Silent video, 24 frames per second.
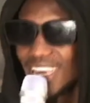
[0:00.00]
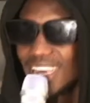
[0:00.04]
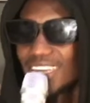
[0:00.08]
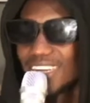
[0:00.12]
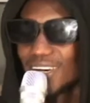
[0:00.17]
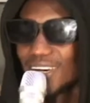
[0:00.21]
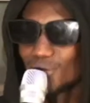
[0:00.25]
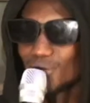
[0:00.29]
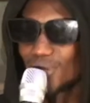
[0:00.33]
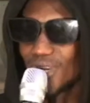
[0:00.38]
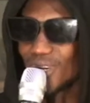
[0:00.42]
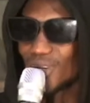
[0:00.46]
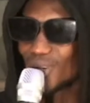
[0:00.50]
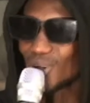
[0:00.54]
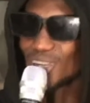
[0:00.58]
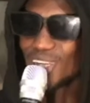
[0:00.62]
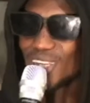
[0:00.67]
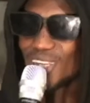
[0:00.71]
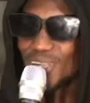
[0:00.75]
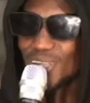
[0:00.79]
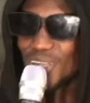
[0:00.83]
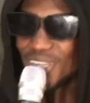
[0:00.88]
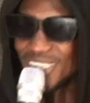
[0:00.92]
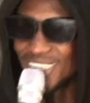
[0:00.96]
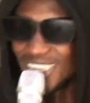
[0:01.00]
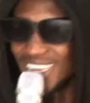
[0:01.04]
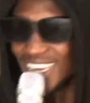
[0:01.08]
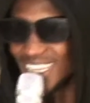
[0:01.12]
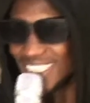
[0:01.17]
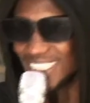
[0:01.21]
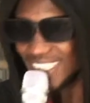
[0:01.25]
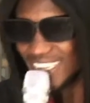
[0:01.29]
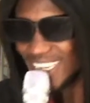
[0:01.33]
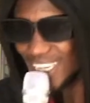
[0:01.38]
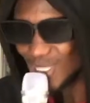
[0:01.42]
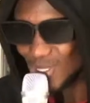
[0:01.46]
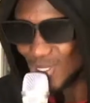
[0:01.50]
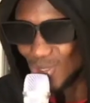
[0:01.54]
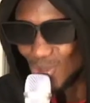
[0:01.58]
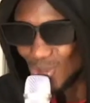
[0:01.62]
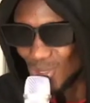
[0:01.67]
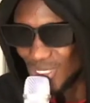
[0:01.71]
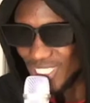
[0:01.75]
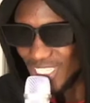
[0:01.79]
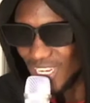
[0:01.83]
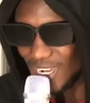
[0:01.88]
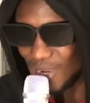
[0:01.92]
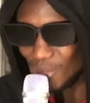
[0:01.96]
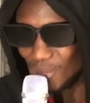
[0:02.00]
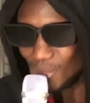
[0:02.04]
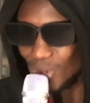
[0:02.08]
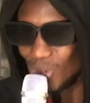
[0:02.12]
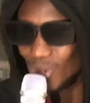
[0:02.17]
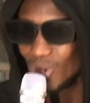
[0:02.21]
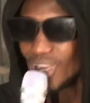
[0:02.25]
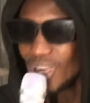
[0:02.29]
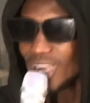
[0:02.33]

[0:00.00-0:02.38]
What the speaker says: Terms and conditions ya tekezu kujirambo.